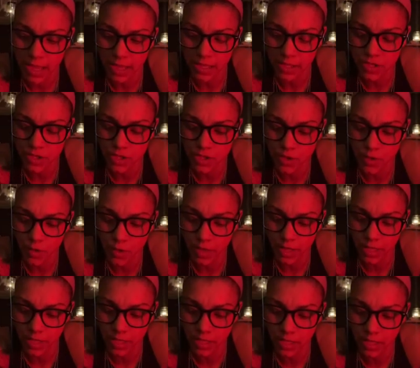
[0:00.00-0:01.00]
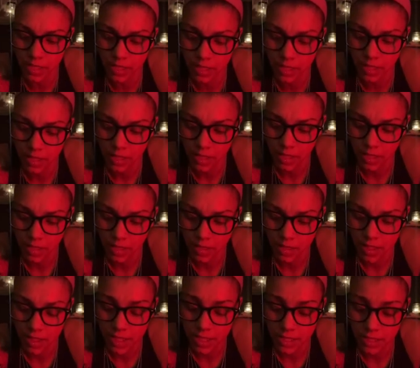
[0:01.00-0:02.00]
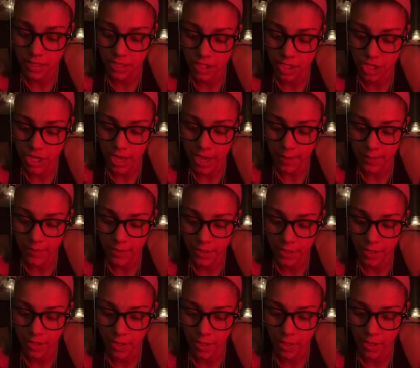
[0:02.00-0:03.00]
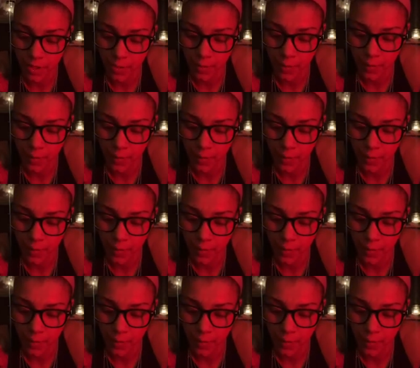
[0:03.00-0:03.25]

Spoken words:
I enjoyed this chapter.